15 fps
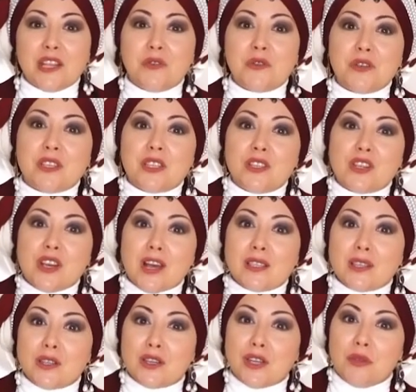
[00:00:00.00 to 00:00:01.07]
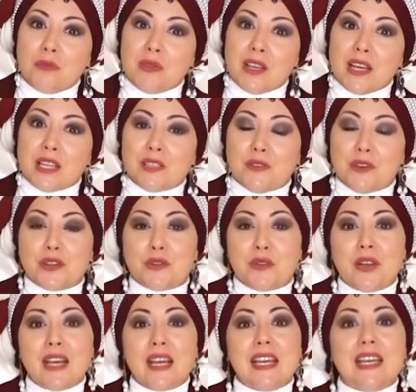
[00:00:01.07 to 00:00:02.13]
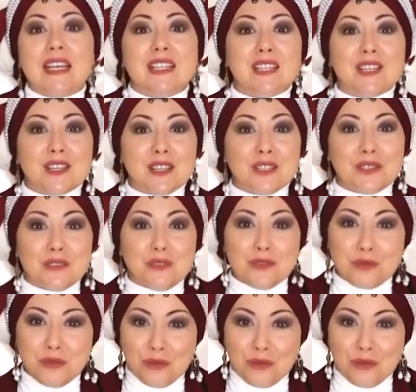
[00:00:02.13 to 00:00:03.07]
already begun to change your energy structure